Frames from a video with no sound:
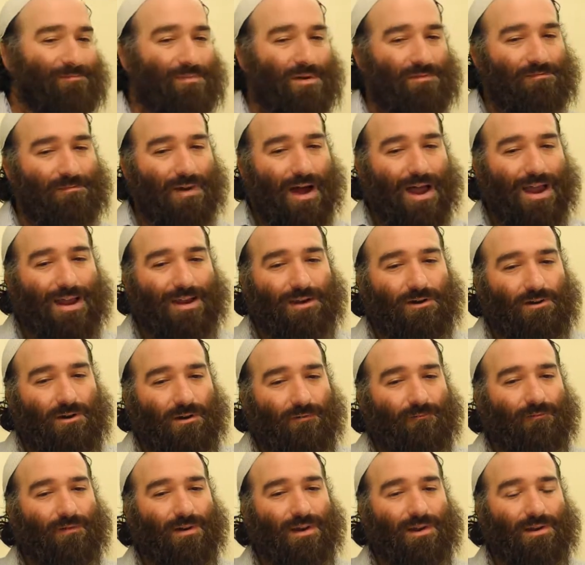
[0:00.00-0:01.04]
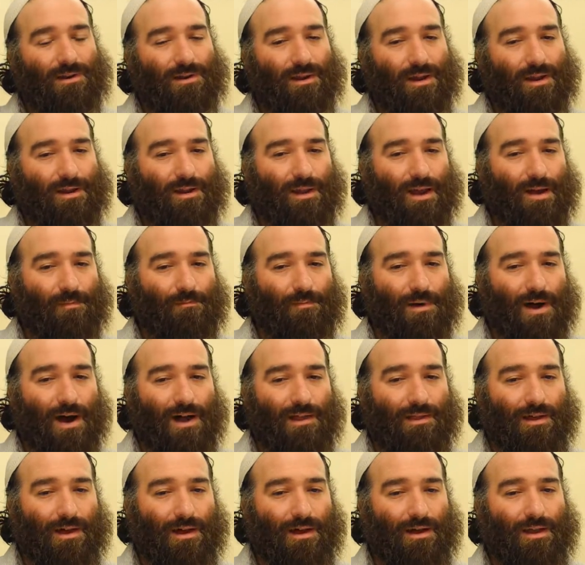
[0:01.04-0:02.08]
But Mayan Nukvin in
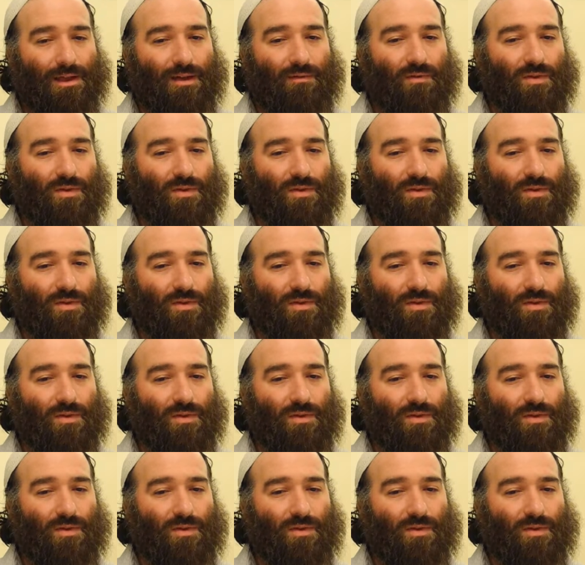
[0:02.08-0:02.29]
Kabbalah,